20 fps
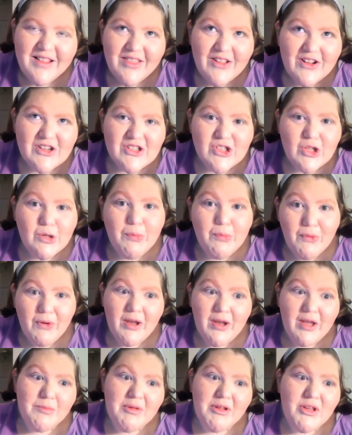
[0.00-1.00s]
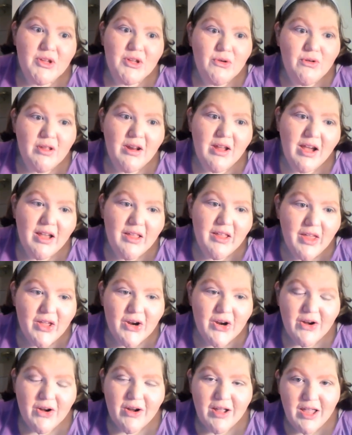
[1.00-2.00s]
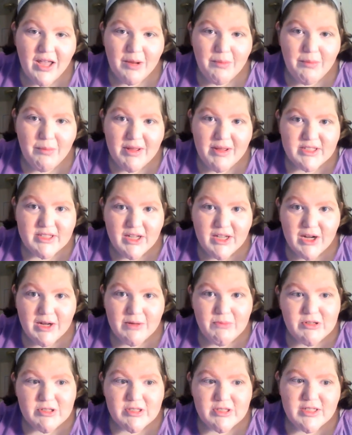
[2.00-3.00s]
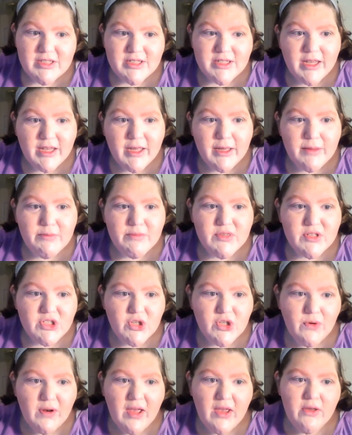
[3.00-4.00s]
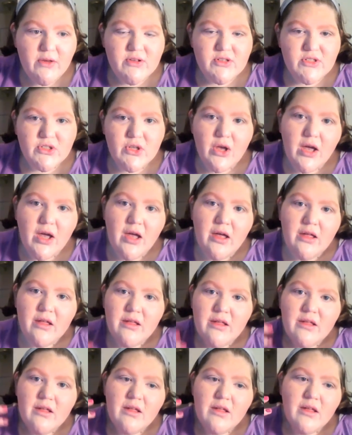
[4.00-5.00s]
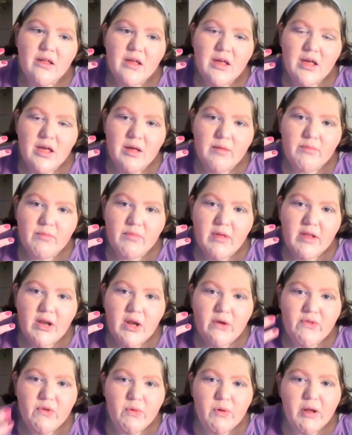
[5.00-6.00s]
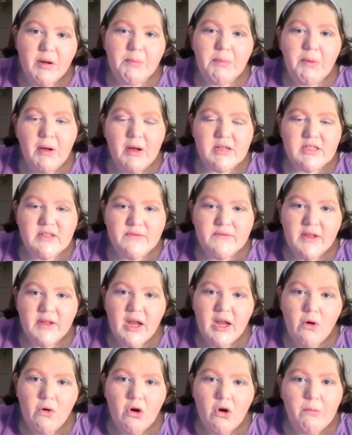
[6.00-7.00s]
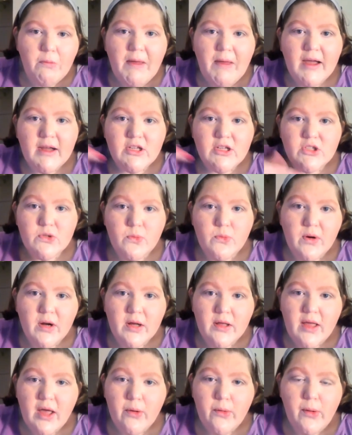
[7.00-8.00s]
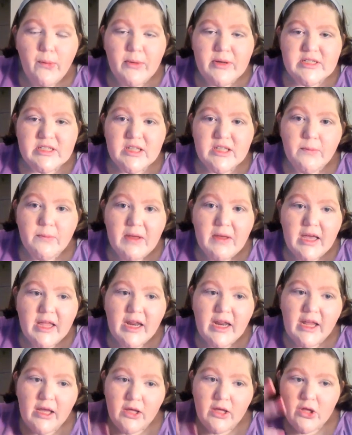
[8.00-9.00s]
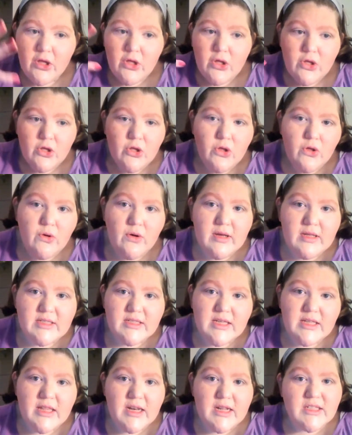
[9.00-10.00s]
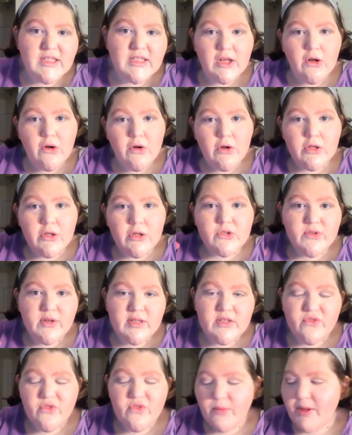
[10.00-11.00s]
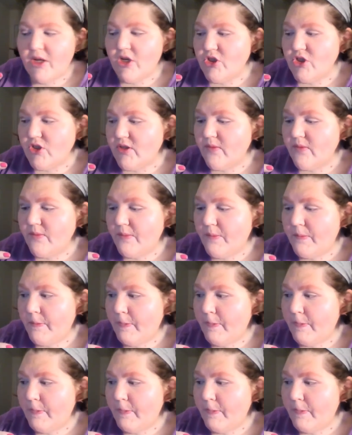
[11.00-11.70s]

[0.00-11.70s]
there's no point in me doing eyeliner and mascara most of the time. So now you saw, now if you want to pause the video, go back to how I was in the beginning. You can see that it's like a whole transformation.